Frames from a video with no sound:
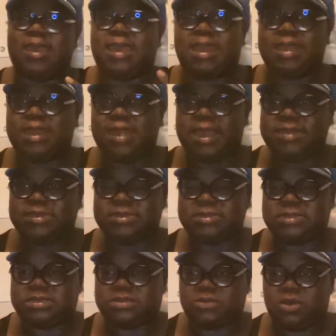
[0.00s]
And then I
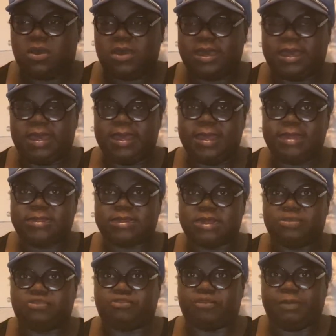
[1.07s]
just saw
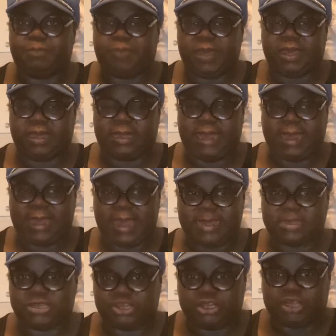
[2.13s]
it dripping. Like,
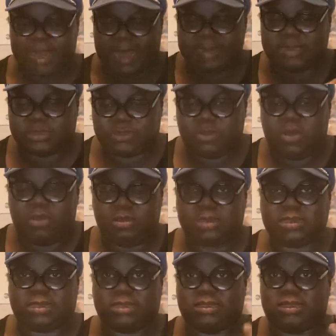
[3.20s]
I saw
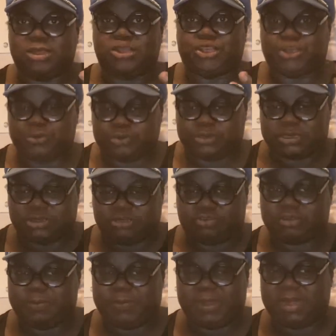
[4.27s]
the juice
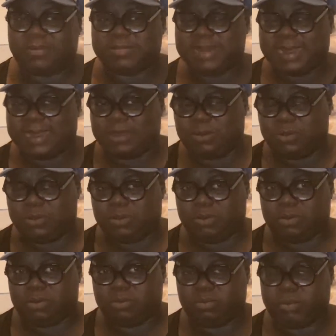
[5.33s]
dripping. And I'm like,
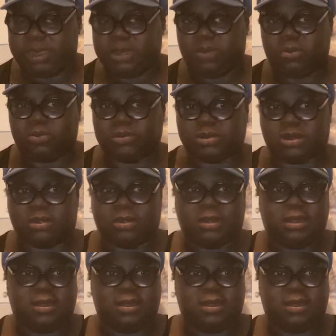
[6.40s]
wait, hold on.